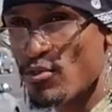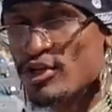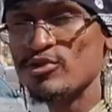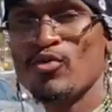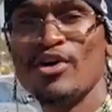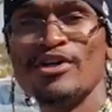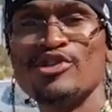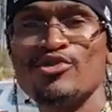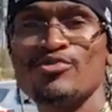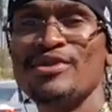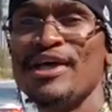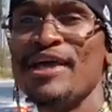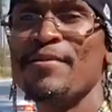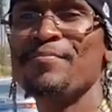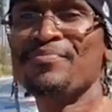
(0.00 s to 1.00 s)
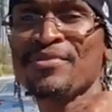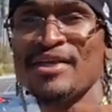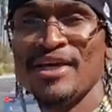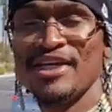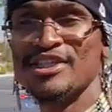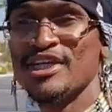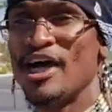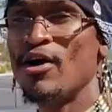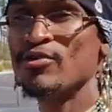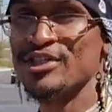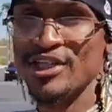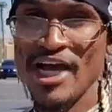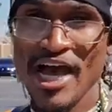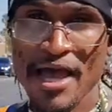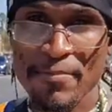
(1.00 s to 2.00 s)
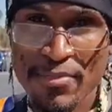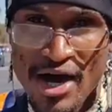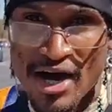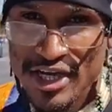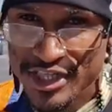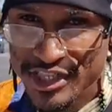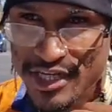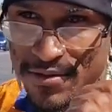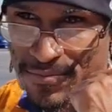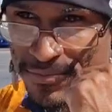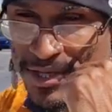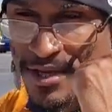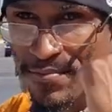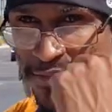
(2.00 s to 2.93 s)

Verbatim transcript: but his one true name is Yahweh Shai, Bahashim,